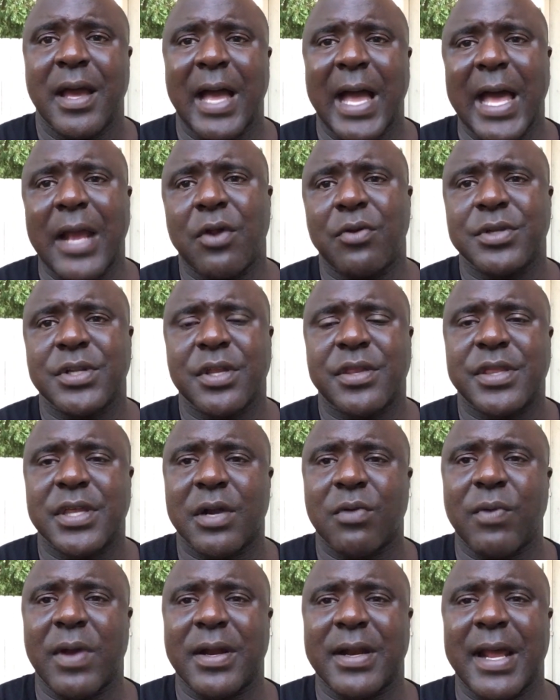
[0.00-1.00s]
I don't just
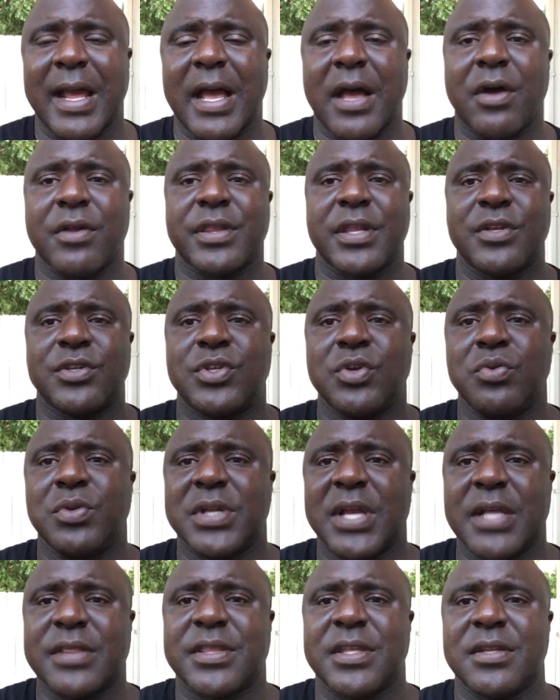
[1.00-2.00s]
sit around the house and do
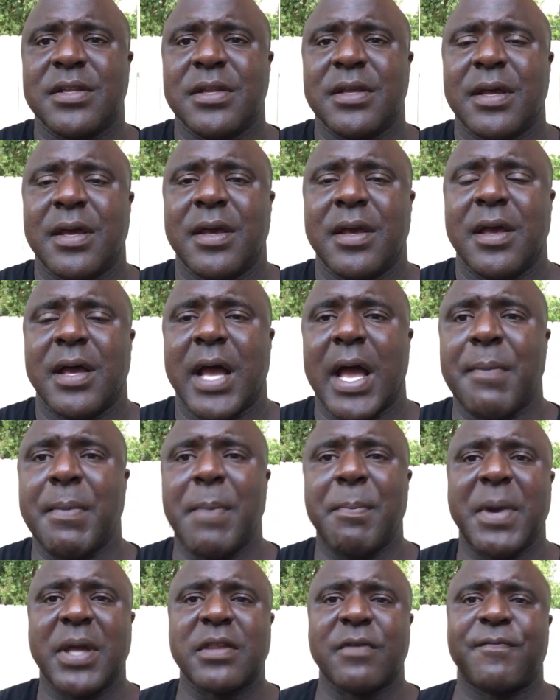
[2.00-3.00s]
nothing. I'm
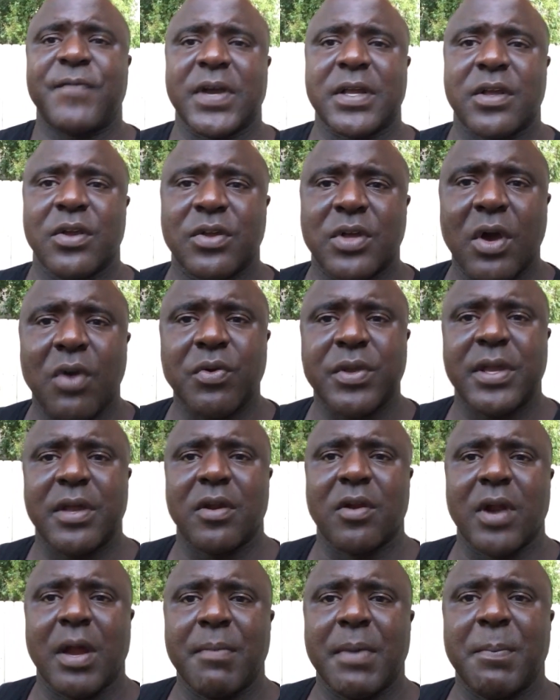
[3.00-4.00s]
a motherfucking
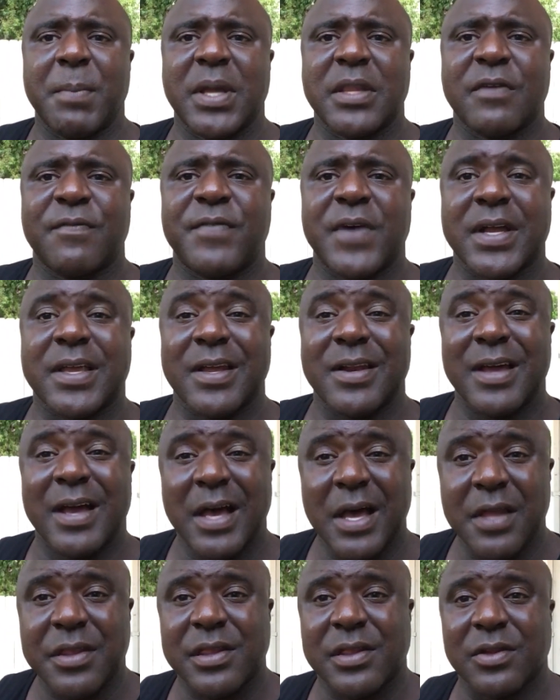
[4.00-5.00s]
go-getter. I'm a motherfucking
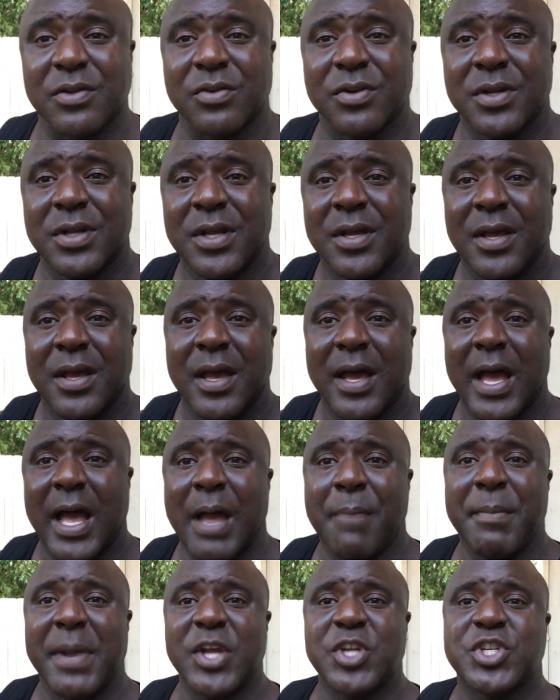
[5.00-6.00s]
hustler.
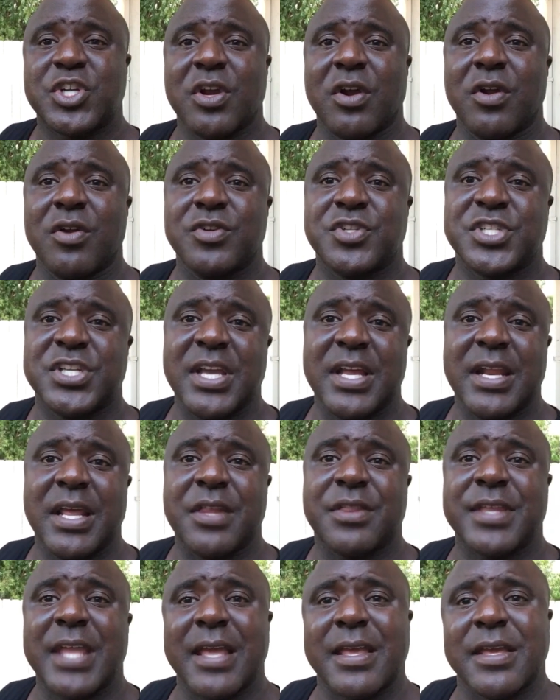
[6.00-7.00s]
I make sure shit
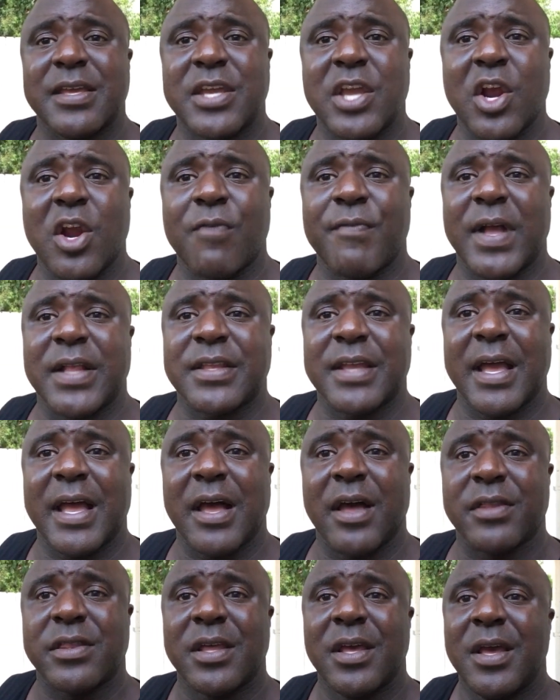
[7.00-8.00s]
is taken care of out the
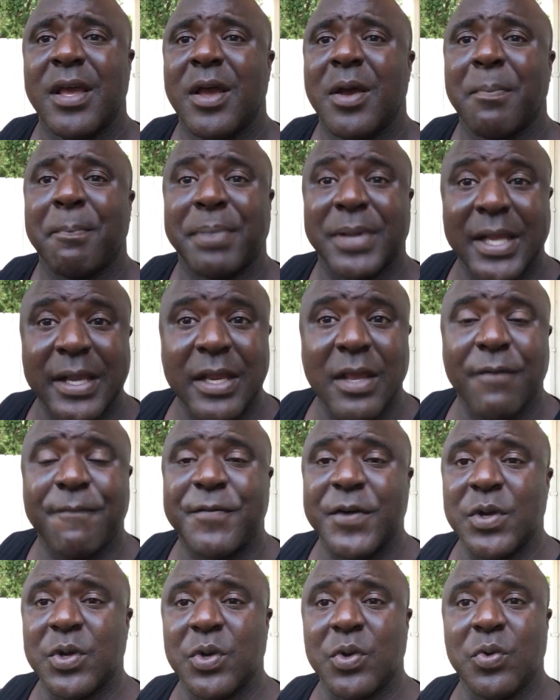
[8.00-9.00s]
house. Plenty of
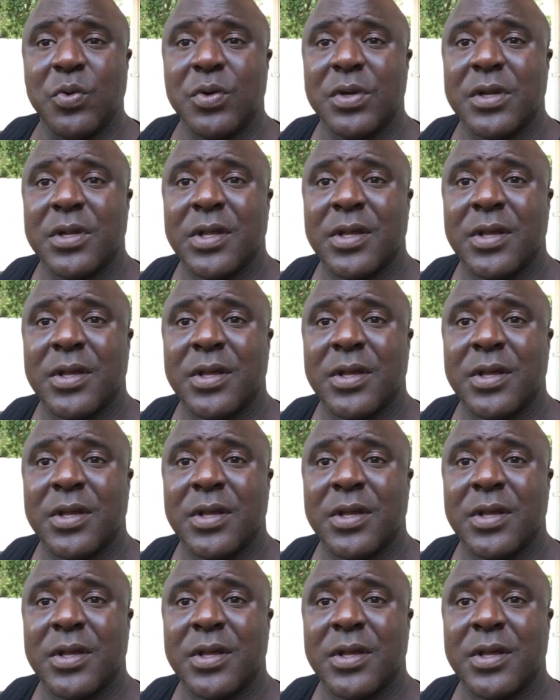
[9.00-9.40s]
food.